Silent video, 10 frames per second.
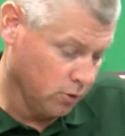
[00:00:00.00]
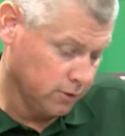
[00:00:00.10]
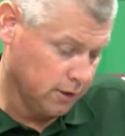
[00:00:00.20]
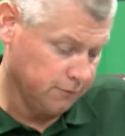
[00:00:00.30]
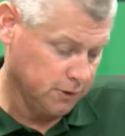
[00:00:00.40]
know the
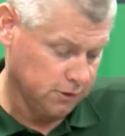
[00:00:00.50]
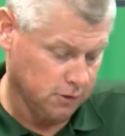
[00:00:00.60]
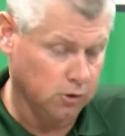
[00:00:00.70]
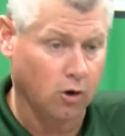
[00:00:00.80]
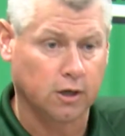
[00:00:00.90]
definition
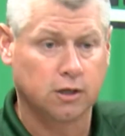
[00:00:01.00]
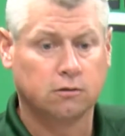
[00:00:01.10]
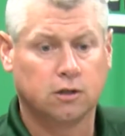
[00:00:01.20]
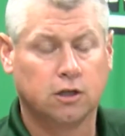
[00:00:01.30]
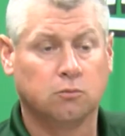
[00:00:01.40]
of targeting
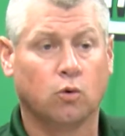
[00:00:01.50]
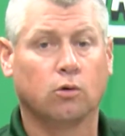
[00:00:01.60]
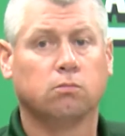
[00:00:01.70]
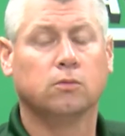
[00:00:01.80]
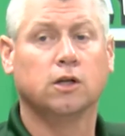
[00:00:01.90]

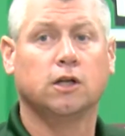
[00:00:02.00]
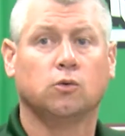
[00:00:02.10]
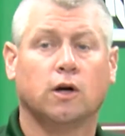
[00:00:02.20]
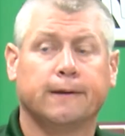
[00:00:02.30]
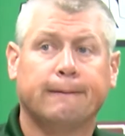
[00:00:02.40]
anymore. But
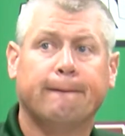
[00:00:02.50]
anyway,